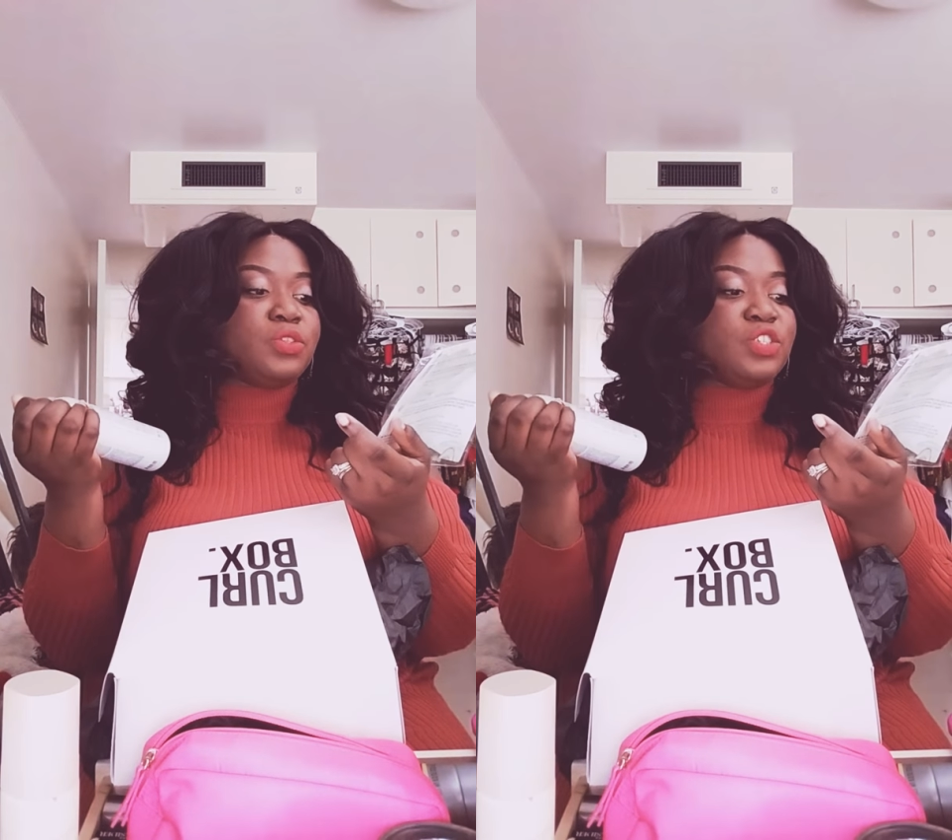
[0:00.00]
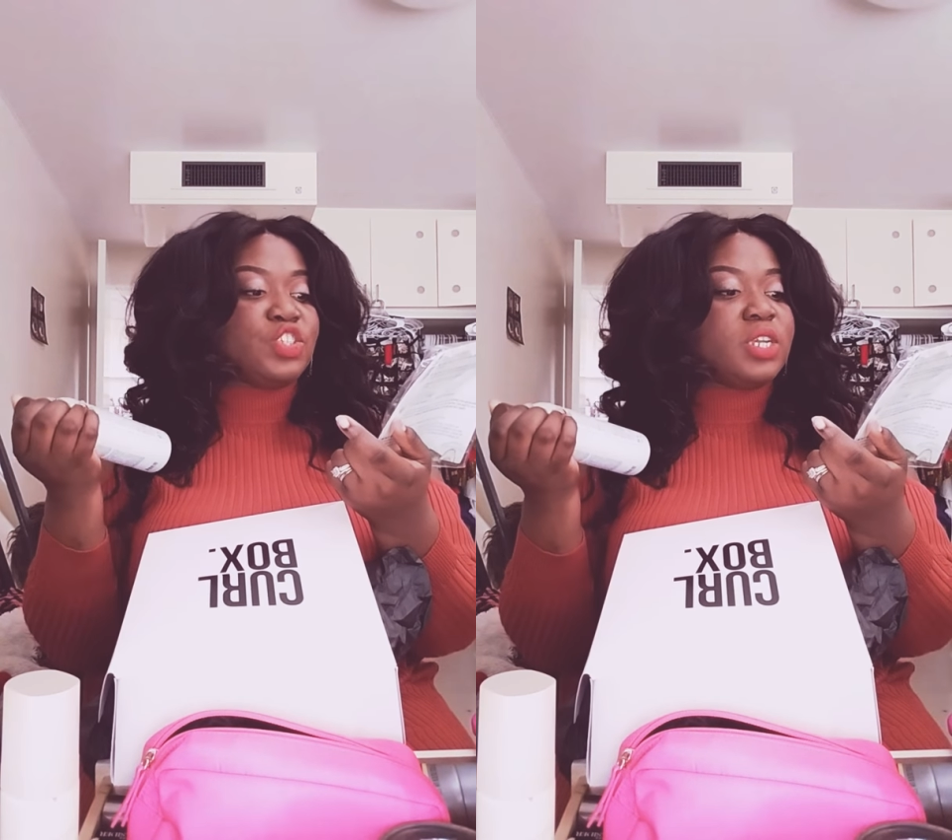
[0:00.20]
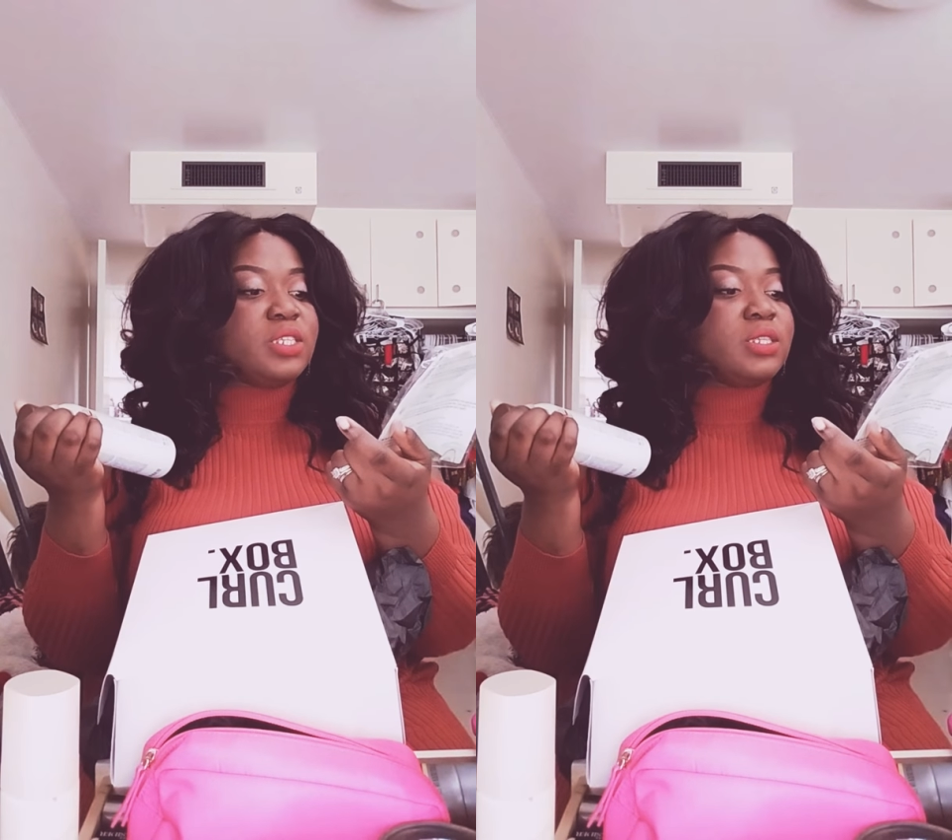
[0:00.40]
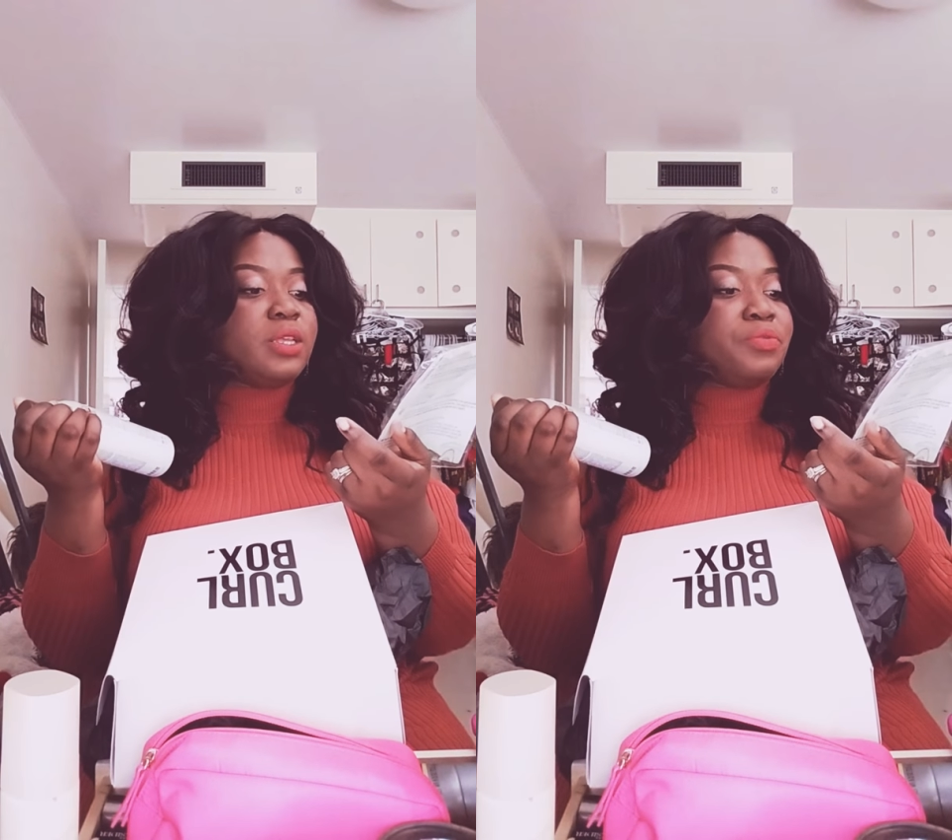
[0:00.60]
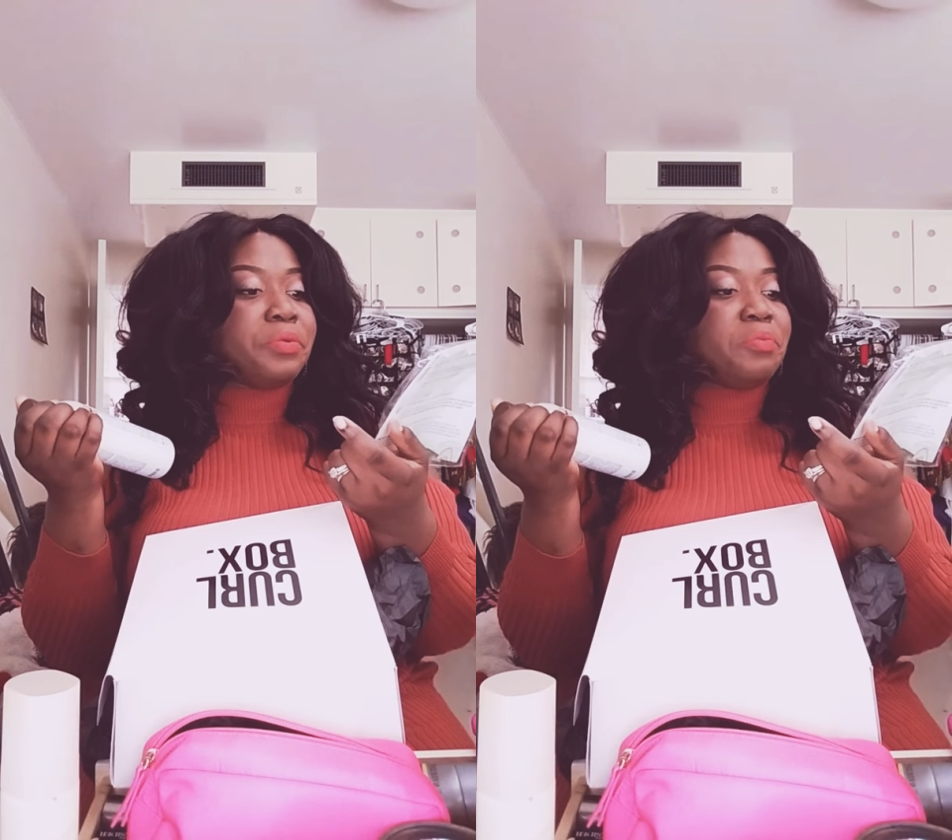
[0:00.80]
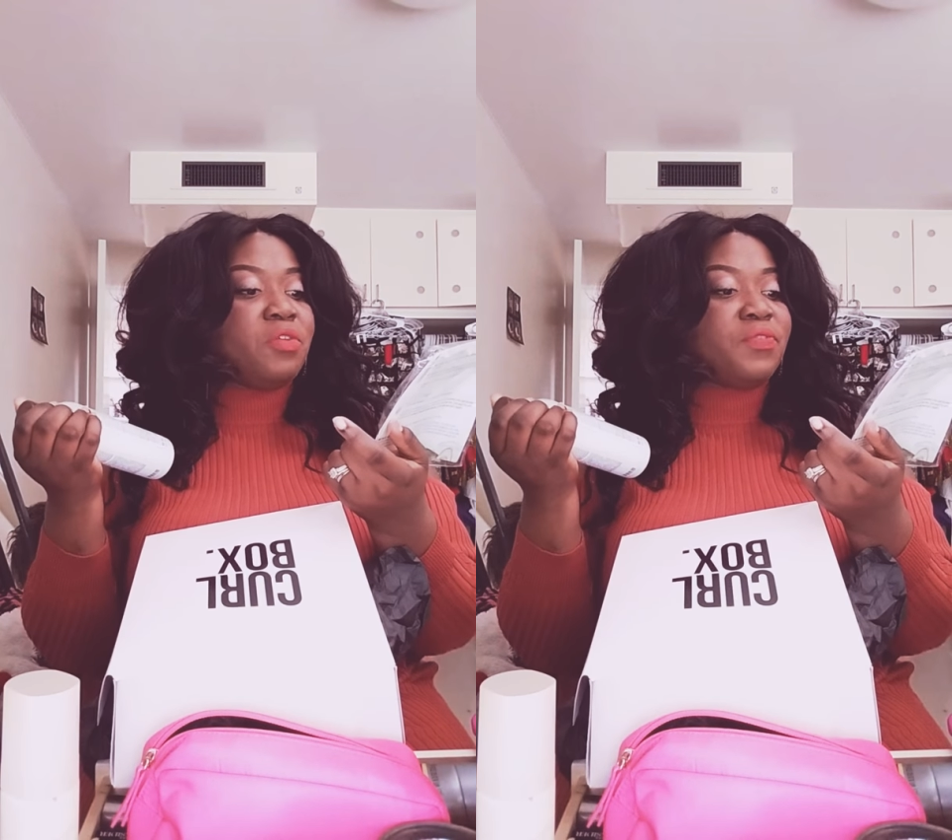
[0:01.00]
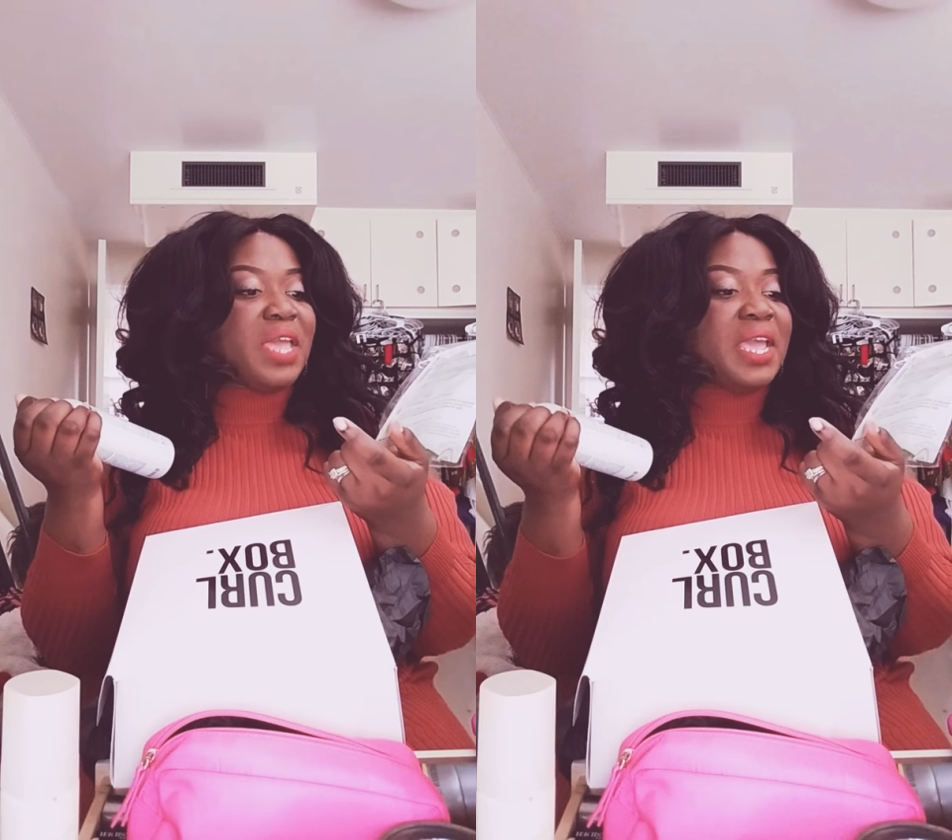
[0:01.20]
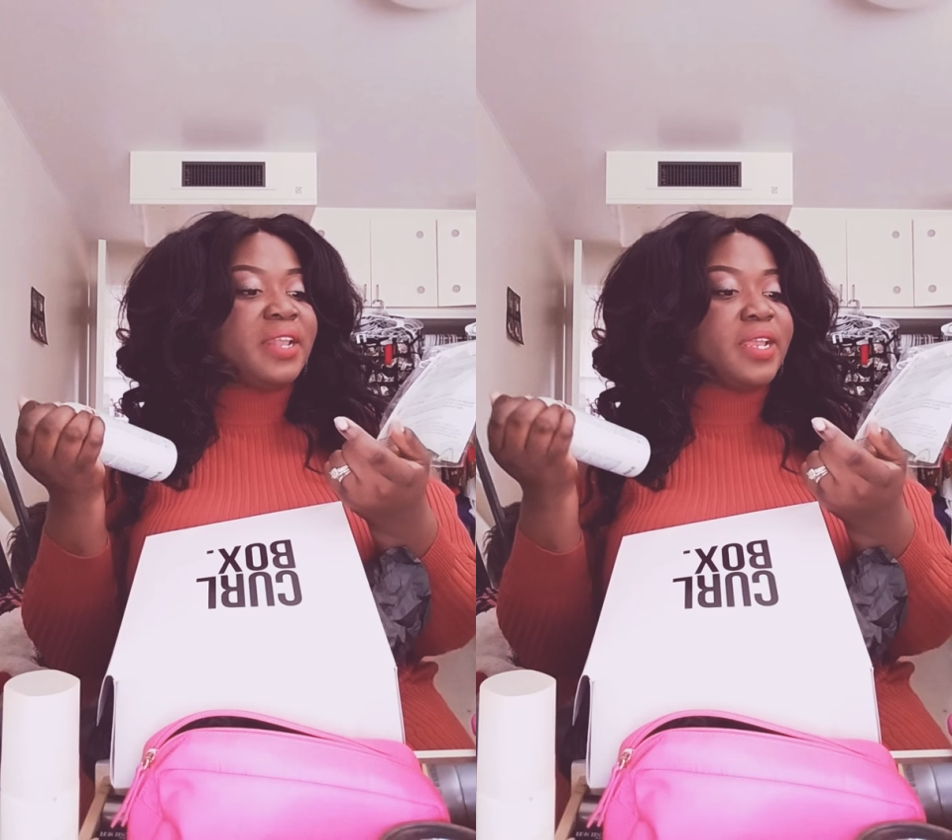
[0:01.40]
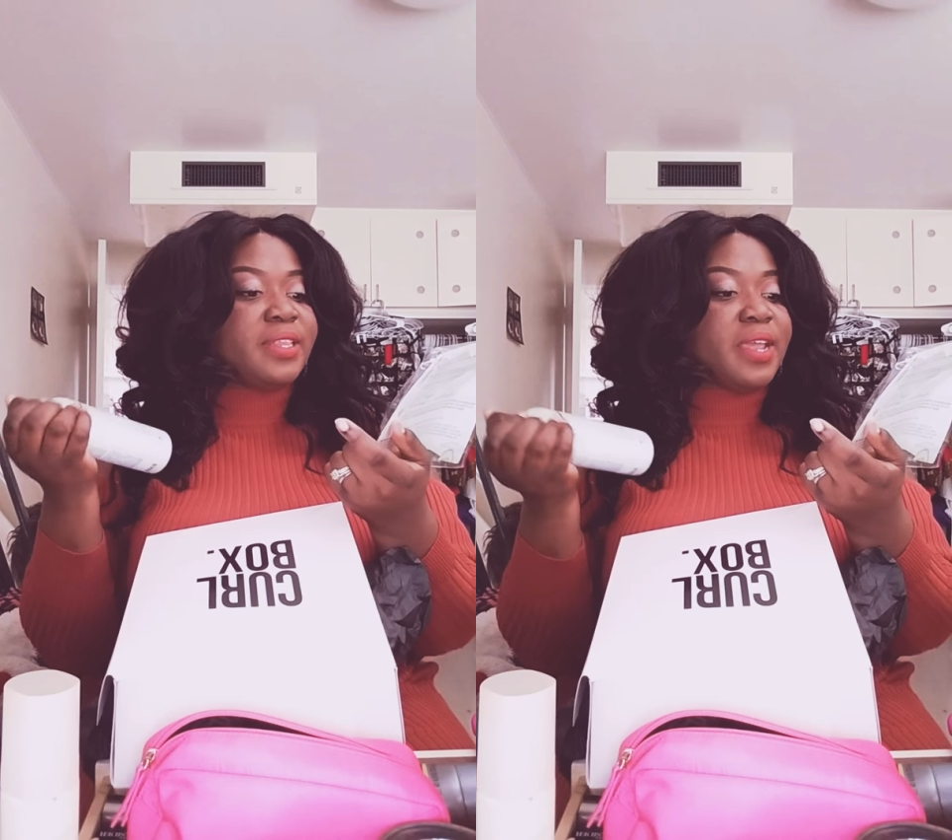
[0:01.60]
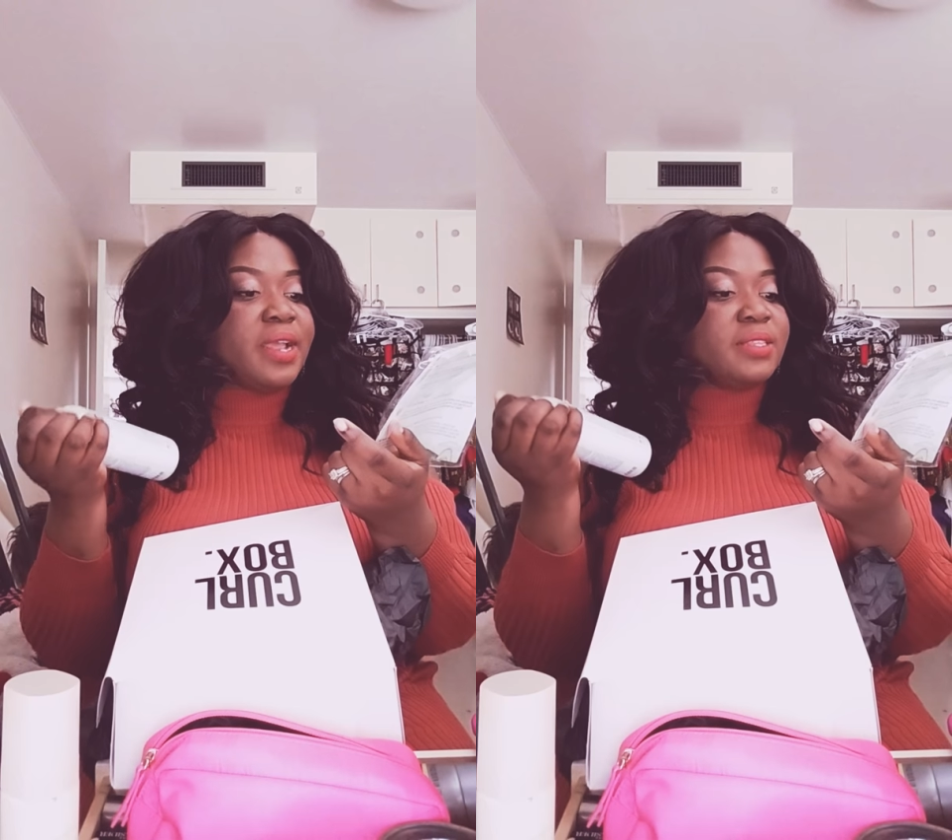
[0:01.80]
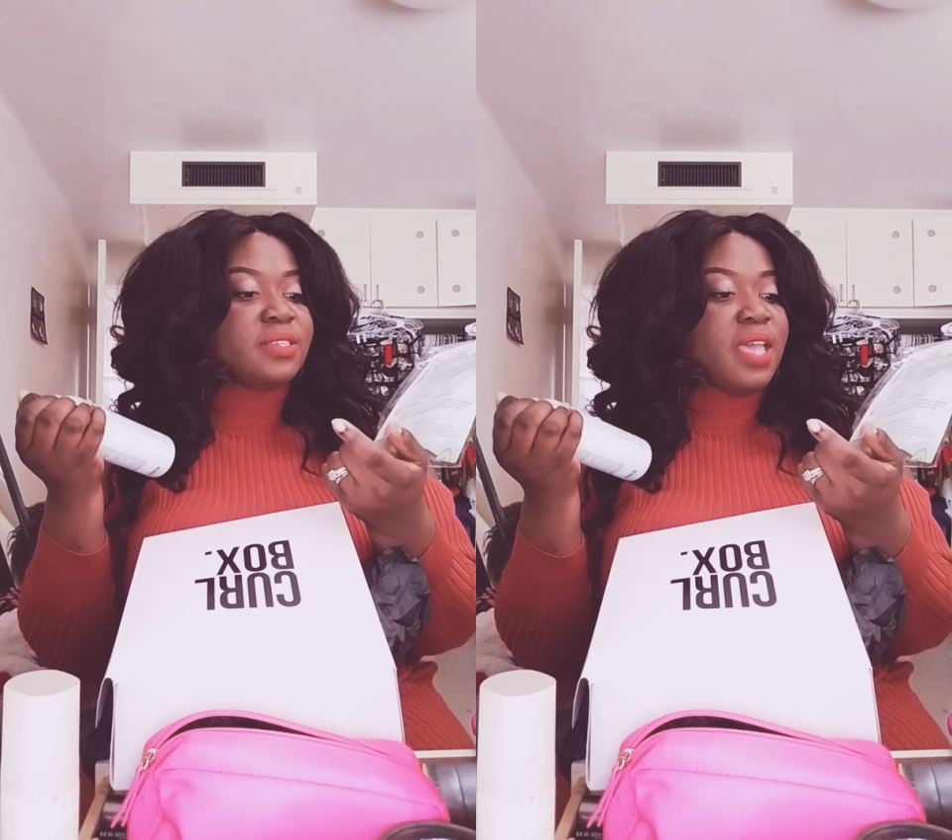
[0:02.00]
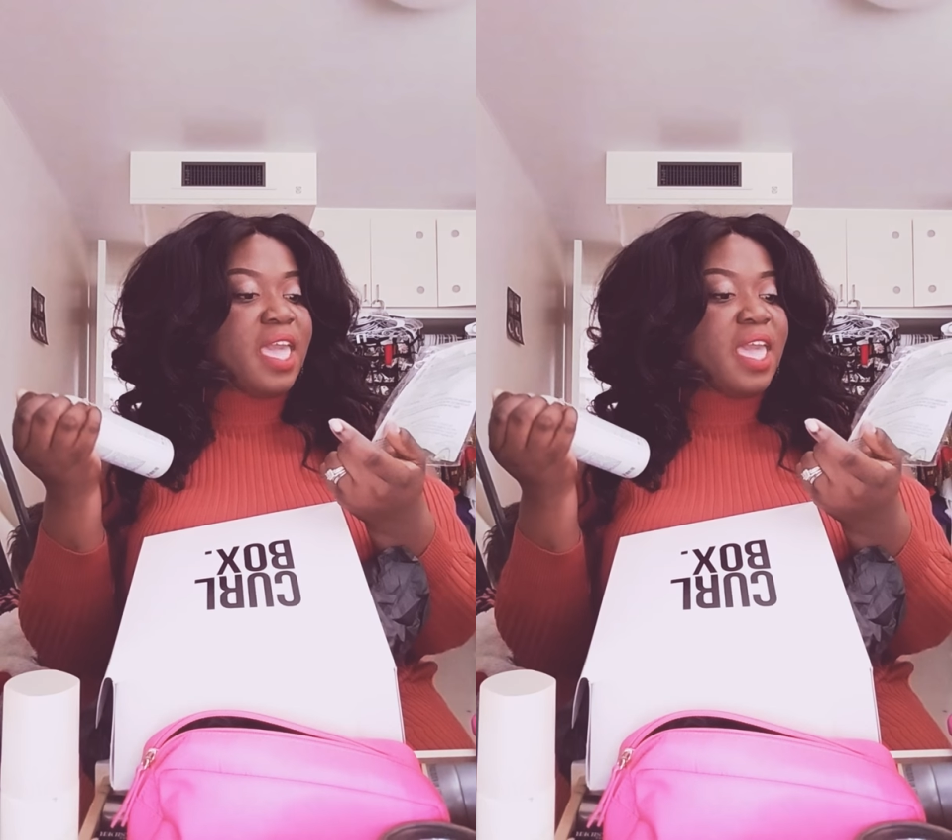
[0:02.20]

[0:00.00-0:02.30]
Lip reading: to gently remove any dirt